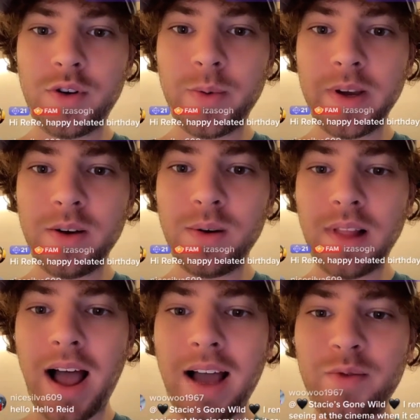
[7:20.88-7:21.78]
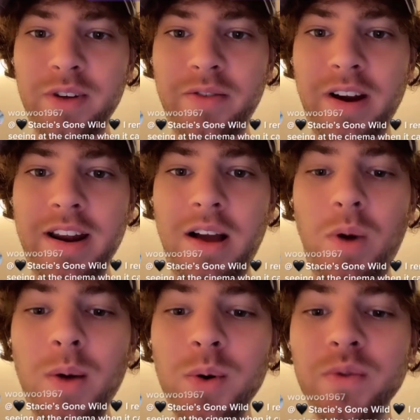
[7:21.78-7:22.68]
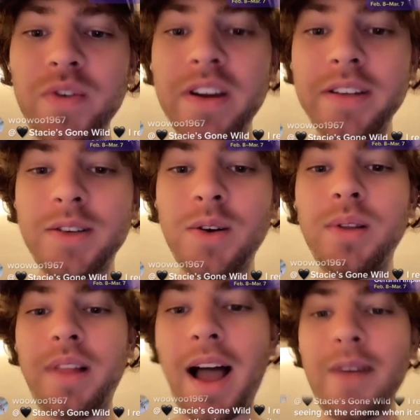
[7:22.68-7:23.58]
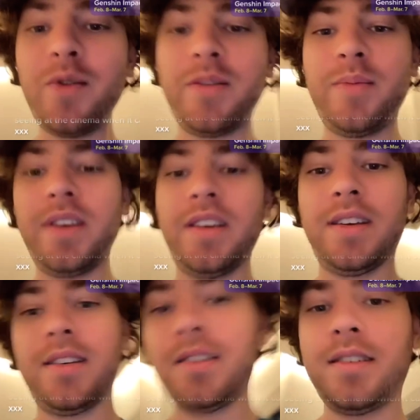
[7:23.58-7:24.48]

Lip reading: Who can we go live with right now? Why won't Venus go live with me?